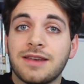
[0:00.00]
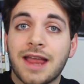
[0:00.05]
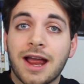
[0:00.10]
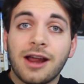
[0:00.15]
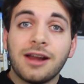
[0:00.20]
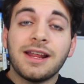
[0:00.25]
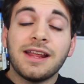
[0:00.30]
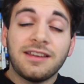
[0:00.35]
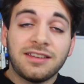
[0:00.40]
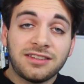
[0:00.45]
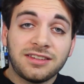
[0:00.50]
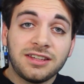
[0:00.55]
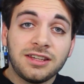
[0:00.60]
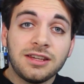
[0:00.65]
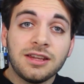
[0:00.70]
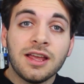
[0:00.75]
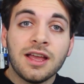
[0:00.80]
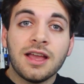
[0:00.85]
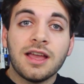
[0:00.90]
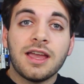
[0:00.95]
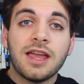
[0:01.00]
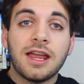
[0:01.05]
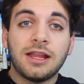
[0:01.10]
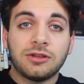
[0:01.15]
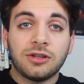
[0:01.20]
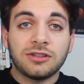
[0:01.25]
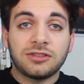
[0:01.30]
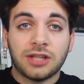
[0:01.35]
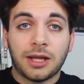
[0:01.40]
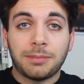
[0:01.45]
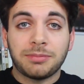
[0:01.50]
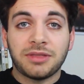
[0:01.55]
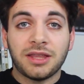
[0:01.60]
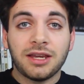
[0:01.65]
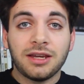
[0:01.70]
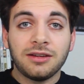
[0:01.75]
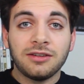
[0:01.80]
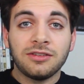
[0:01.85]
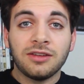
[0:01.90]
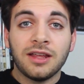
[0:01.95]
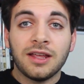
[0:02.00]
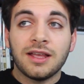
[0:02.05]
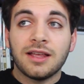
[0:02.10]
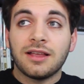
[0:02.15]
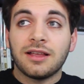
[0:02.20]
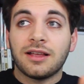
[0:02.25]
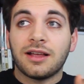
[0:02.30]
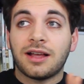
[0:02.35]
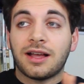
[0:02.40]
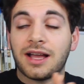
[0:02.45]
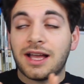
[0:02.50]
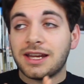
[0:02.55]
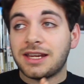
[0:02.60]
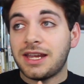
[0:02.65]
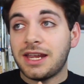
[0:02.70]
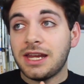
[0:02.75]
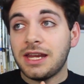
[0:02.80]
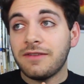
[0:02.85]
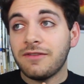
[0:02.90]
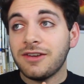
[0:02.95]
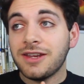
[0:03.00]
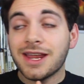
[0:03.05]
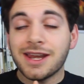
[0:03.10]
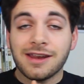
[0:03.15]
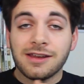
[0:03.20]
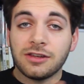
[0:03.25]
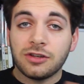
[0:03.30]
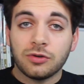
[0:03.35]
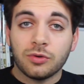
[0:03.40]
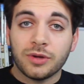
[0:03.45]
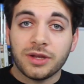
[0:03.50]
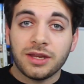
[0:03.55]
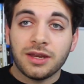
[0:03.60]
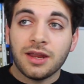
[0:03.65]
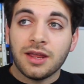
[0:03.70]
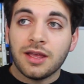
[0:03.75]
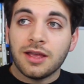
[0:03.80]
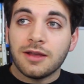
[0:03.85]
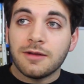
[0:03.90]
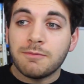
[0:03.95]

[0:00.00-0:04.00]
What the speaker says: Now that I see and looked up things, I can't even get into it.